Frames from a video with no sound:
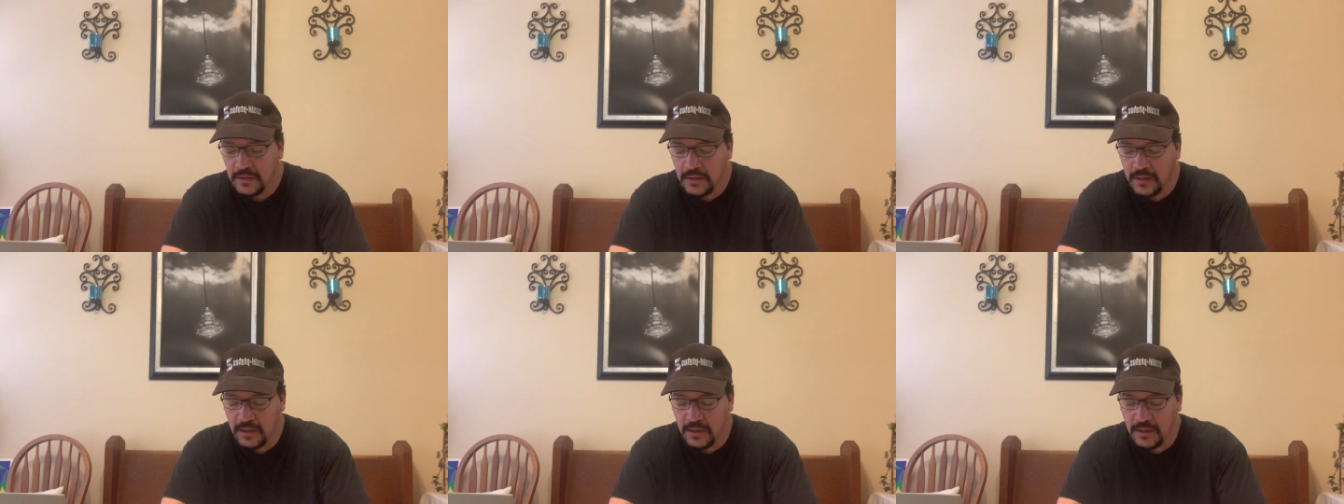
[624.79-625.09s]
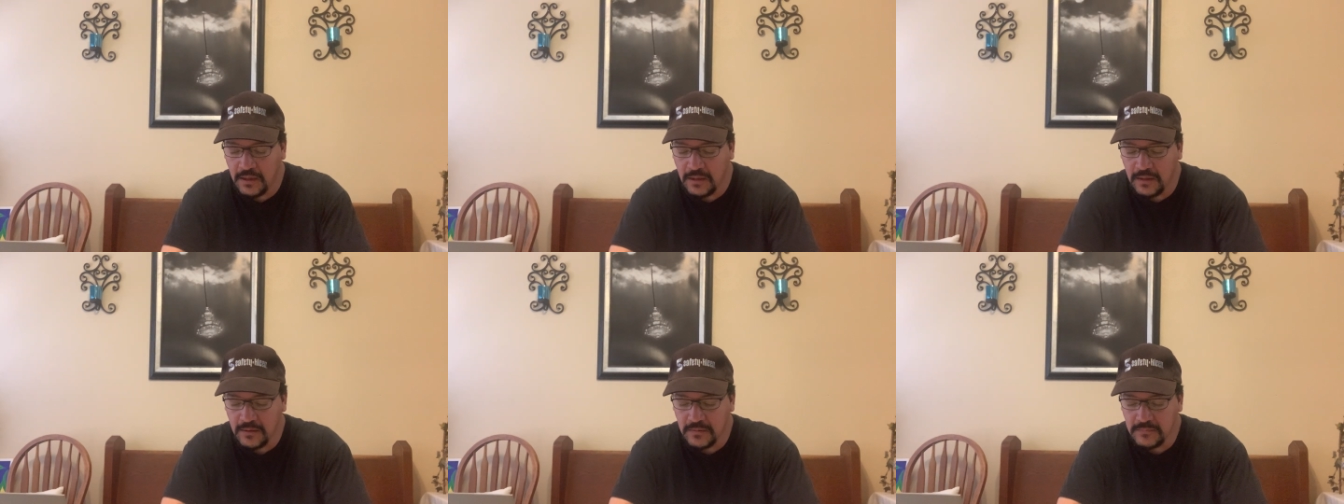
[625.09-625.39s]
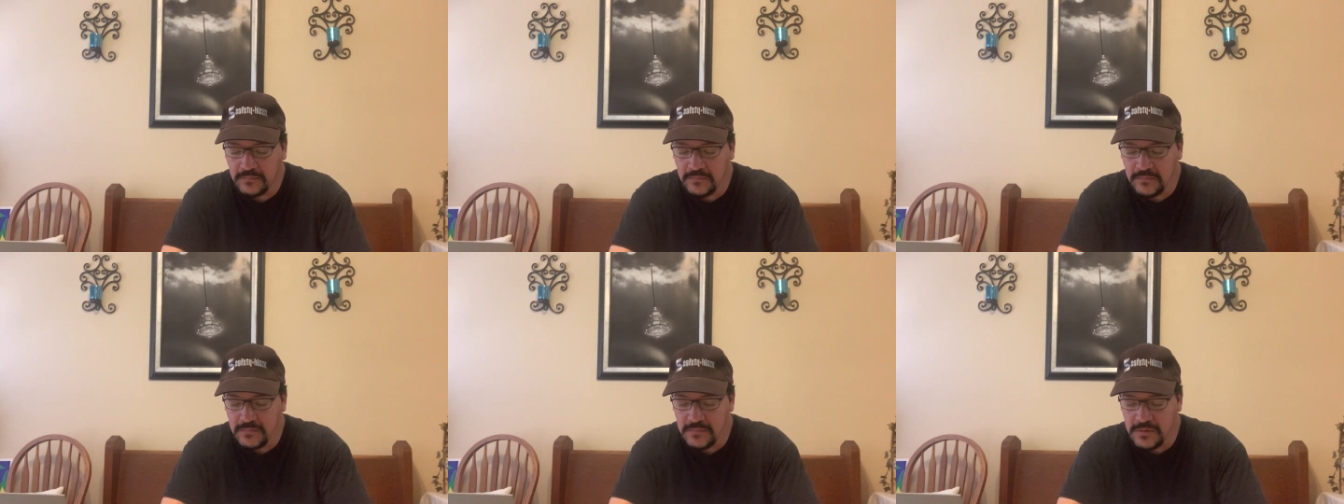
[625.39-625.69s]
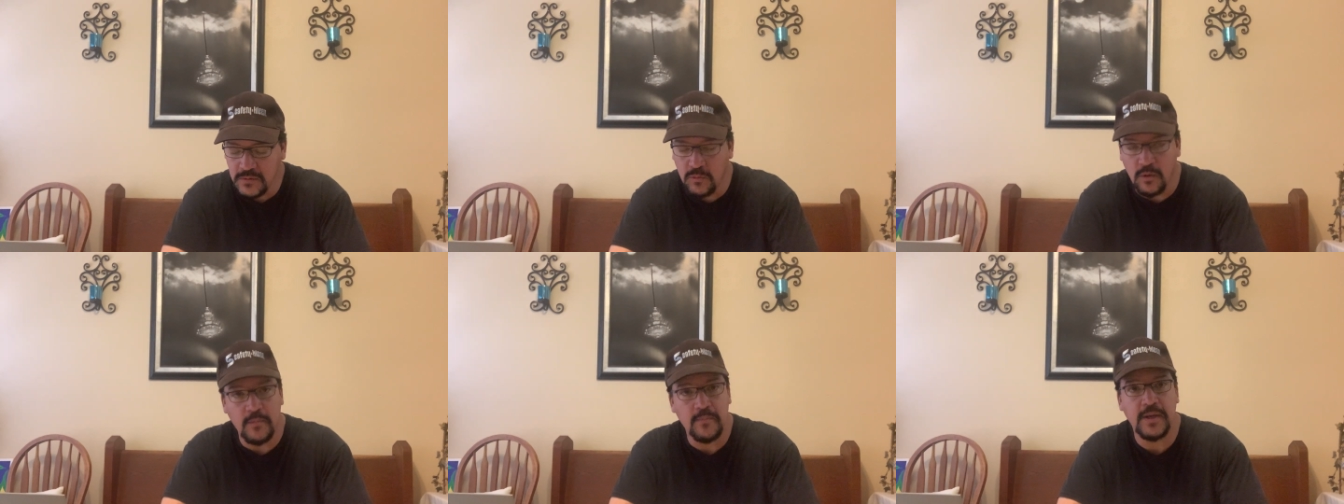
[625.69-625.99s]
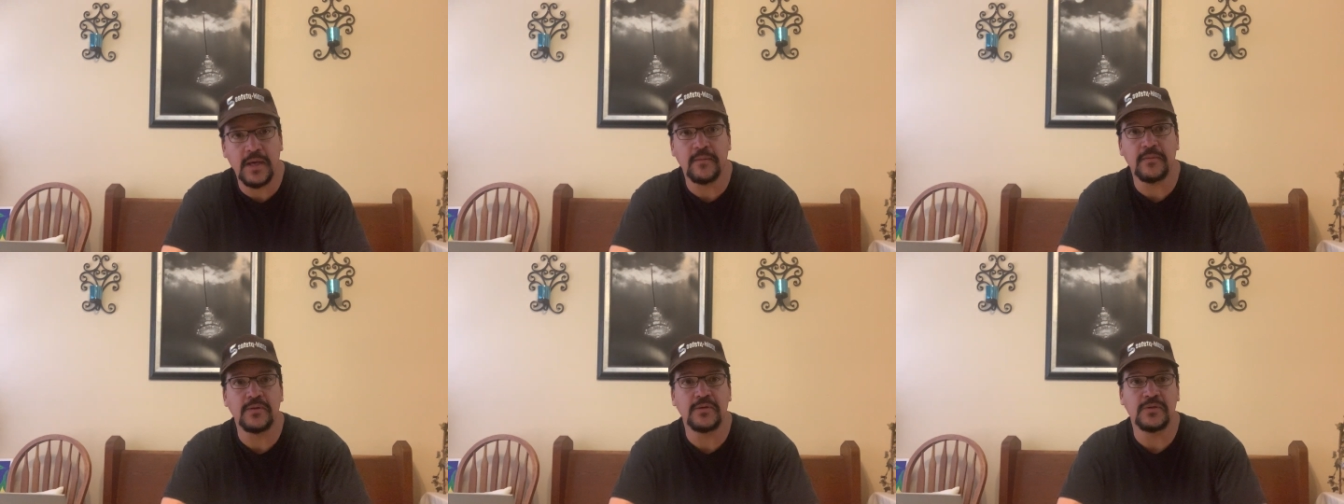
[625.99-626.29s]
You won't be
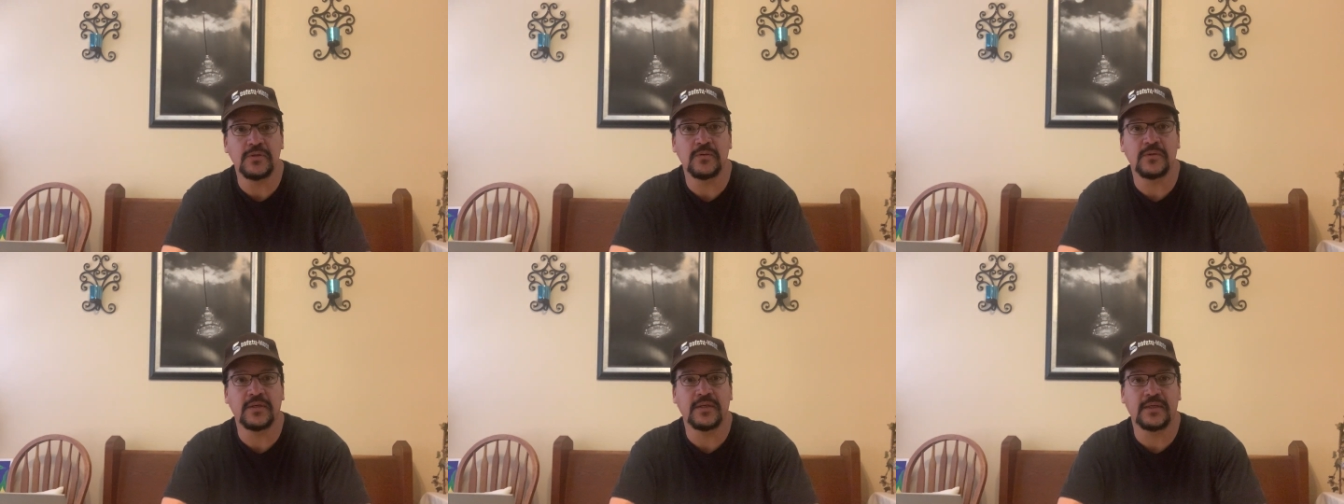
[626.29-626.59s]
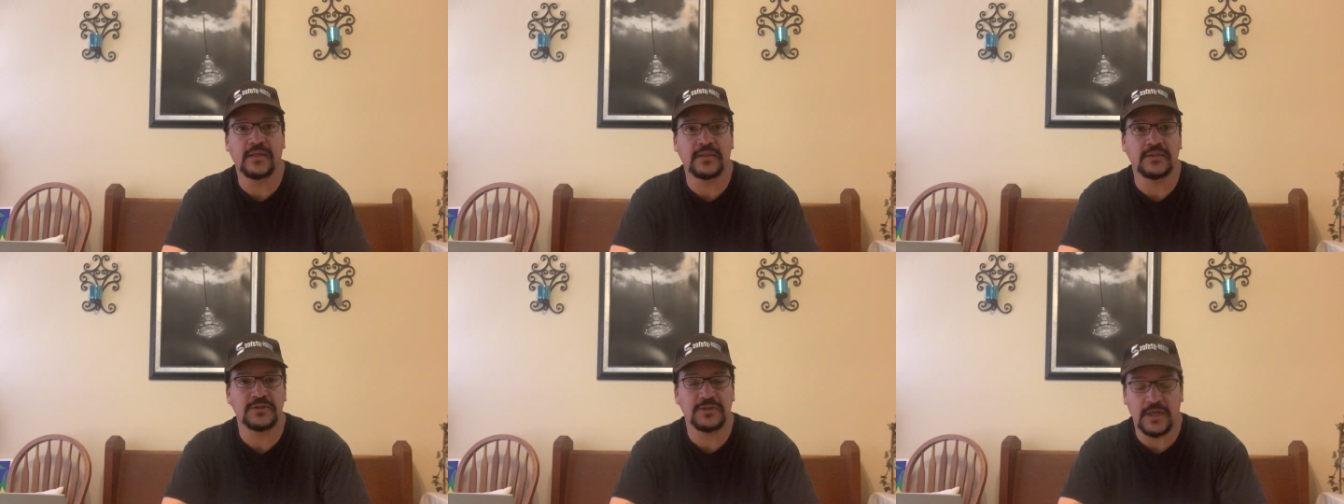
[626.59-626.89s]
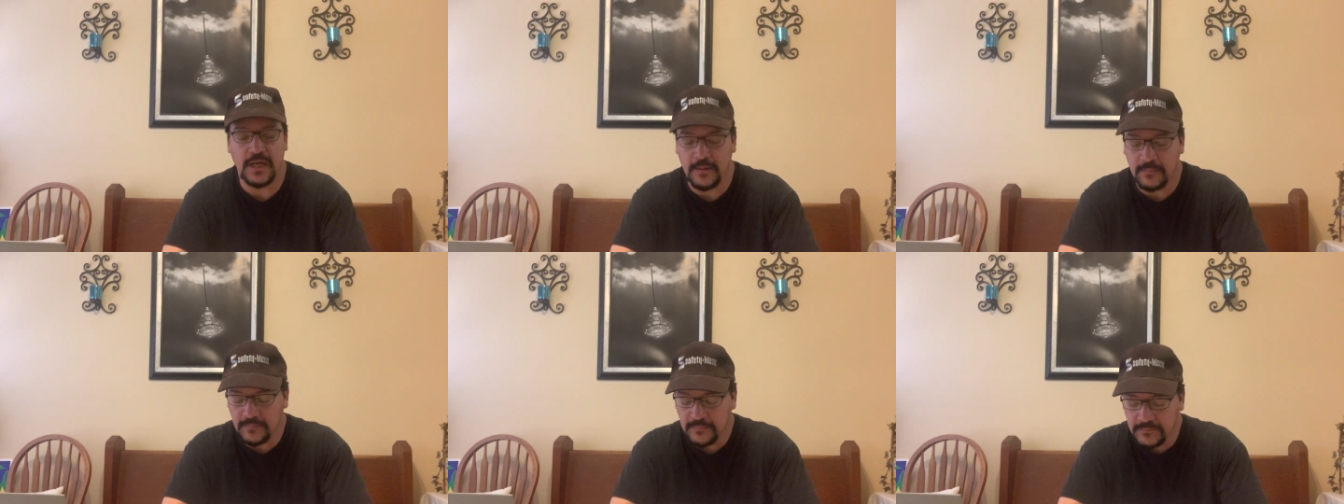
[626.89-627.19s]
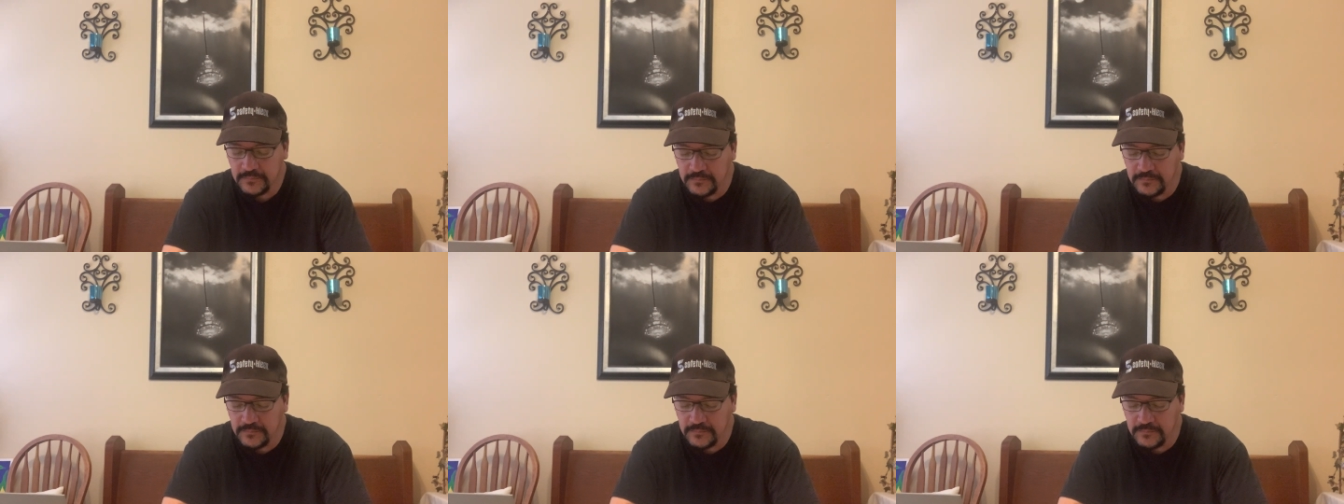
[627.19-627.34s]
able to do it in a shop.